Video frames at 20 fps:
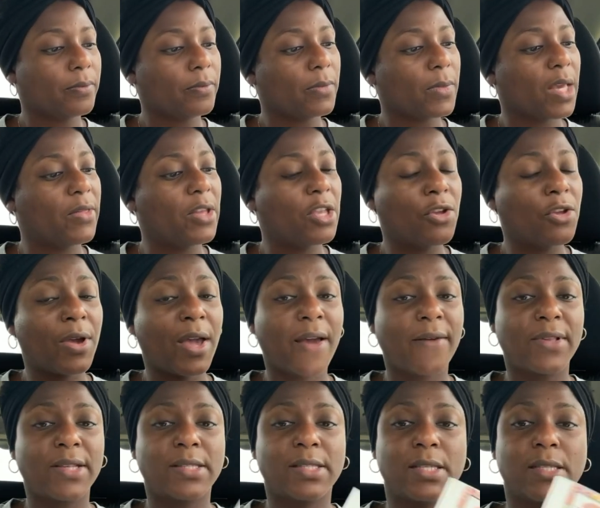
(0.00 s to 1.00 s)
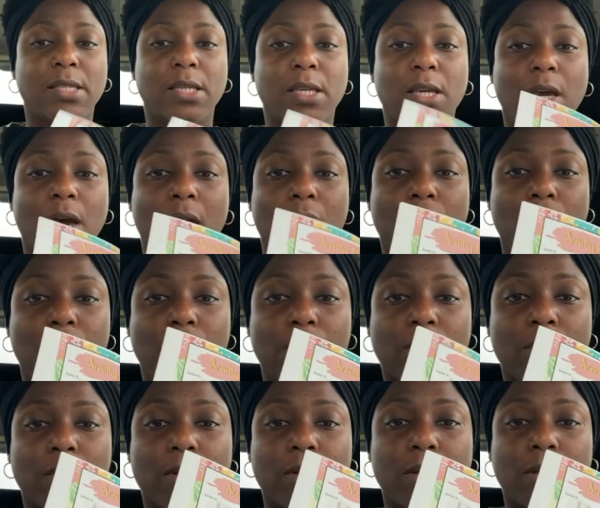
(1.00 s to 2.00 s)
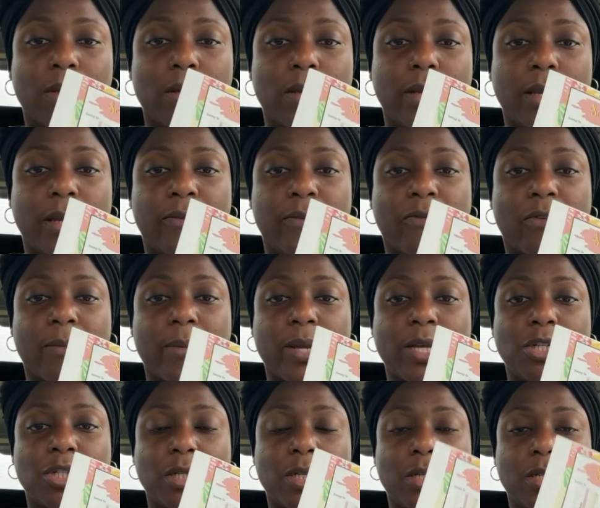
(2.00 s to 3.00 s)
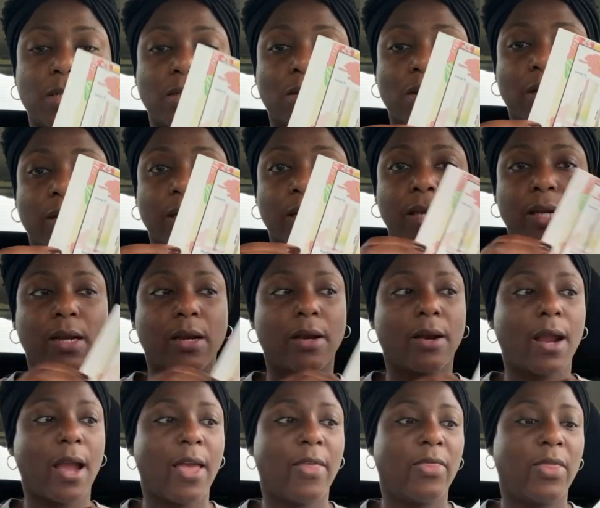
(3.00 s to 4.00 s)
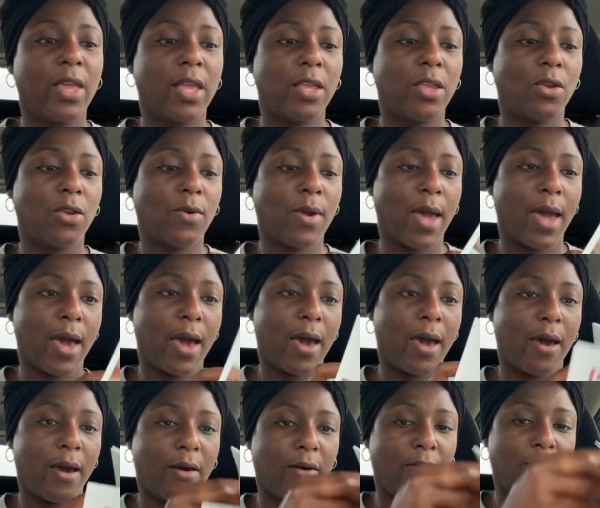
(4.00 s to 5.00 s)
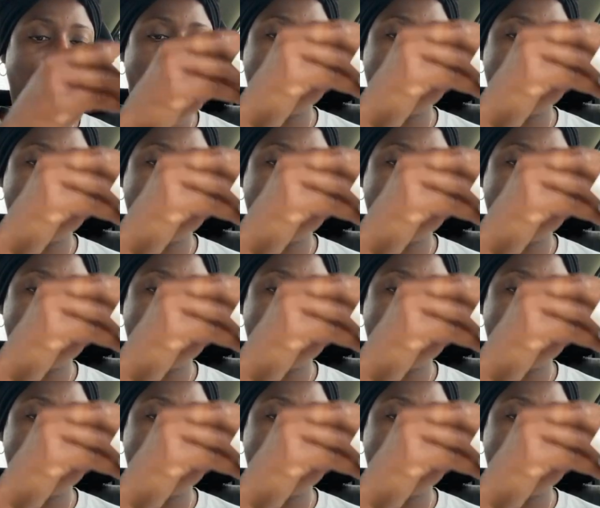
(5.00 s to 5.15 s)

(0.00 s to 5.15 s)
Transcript: Then you have the Scentsy Go information is on here, and then you have